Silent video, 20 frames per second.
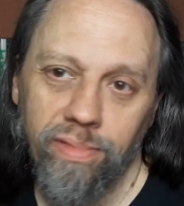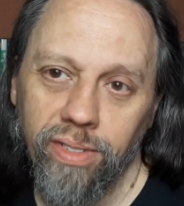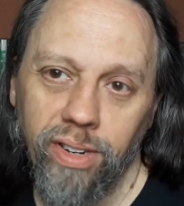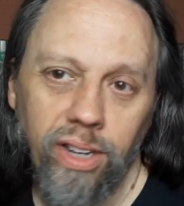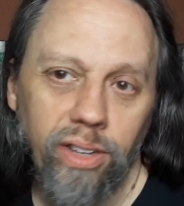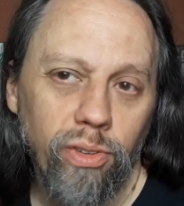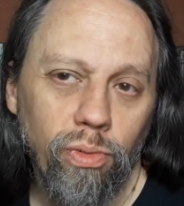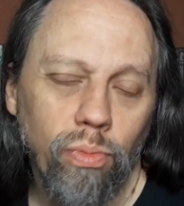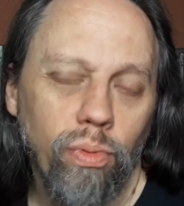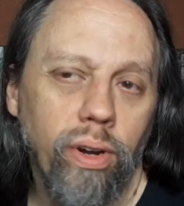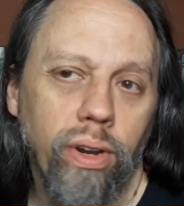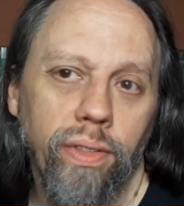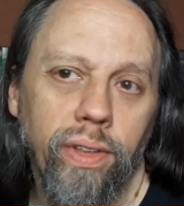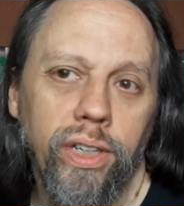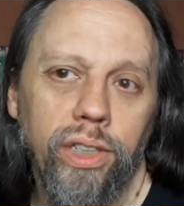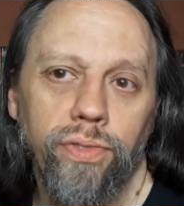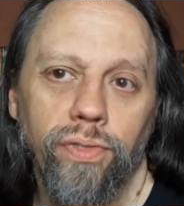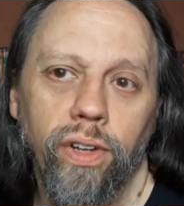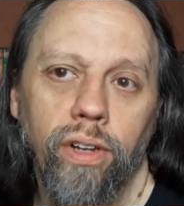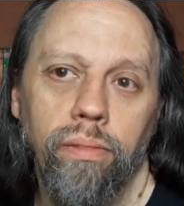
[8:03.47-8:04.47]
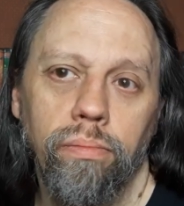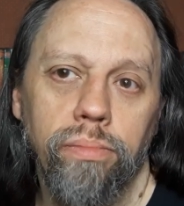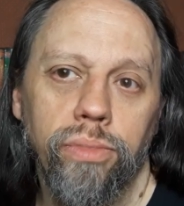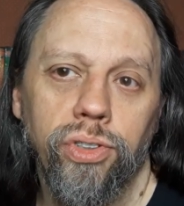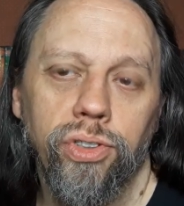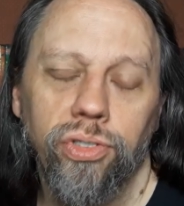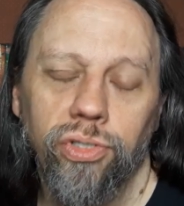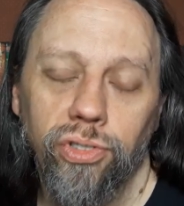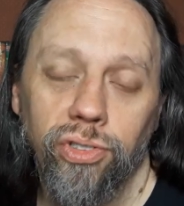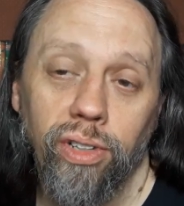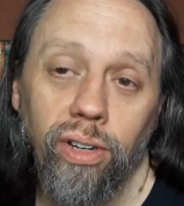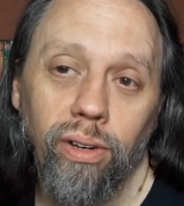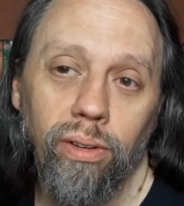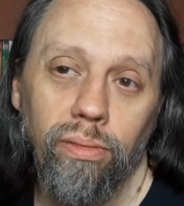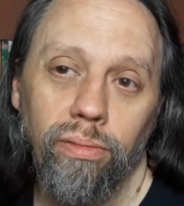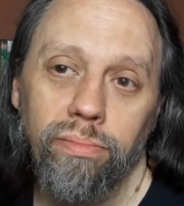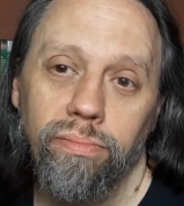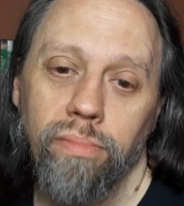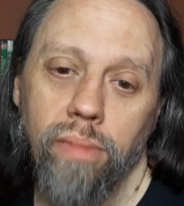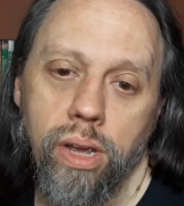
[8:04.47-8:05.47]
either one of these films,
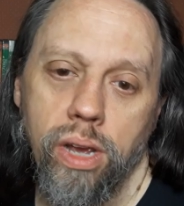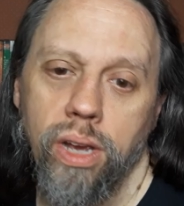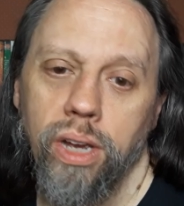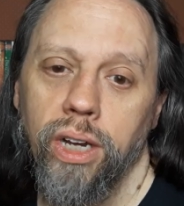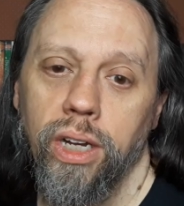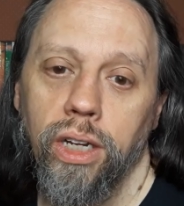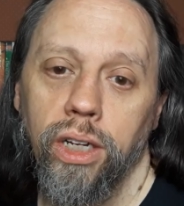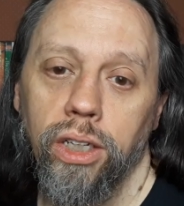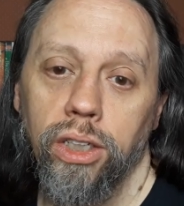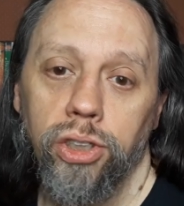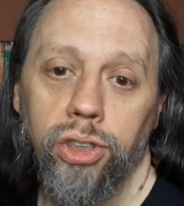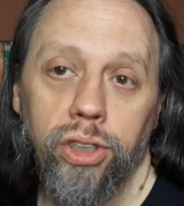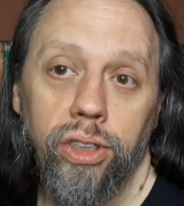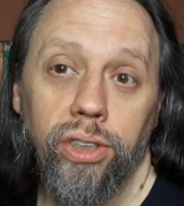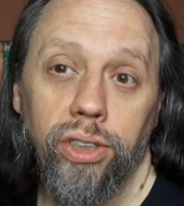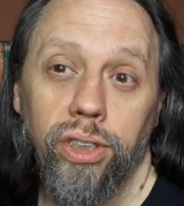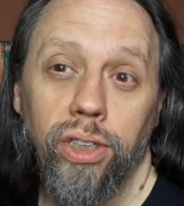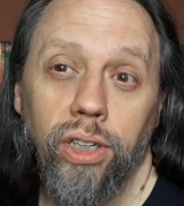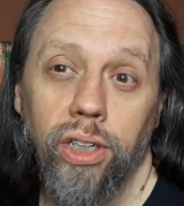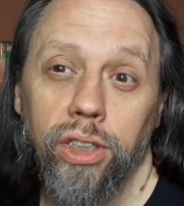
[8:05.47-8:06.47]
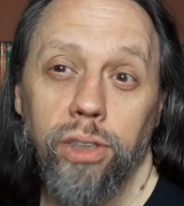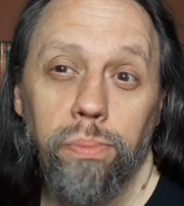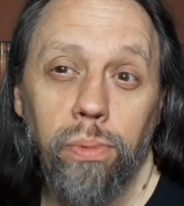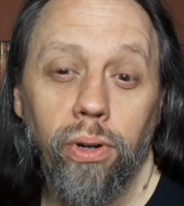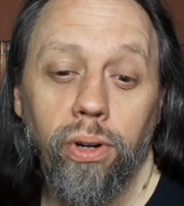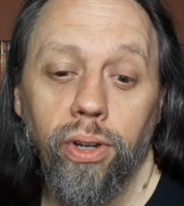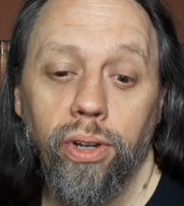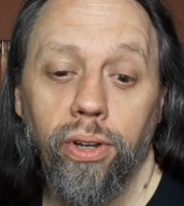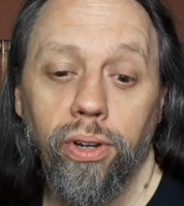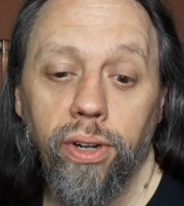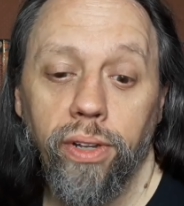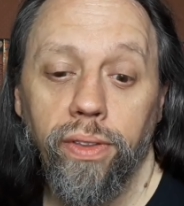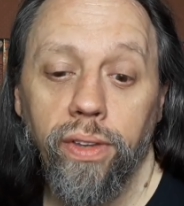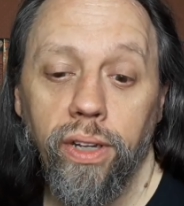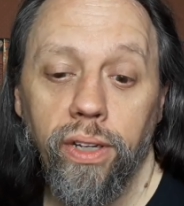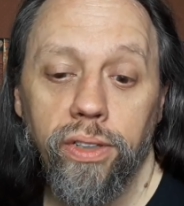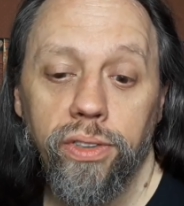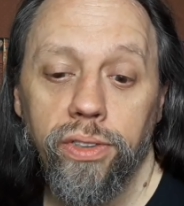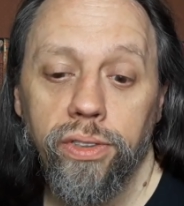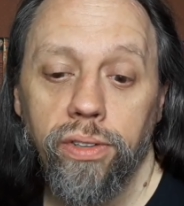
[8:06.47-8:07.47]
so she she does pretty good in
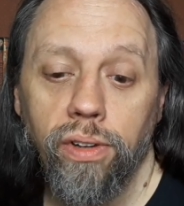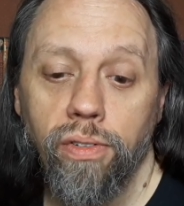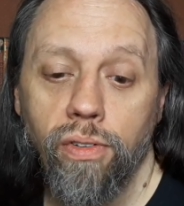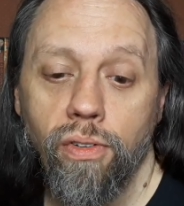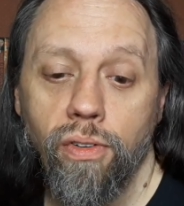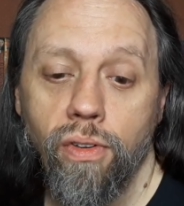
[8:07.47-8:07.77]
this.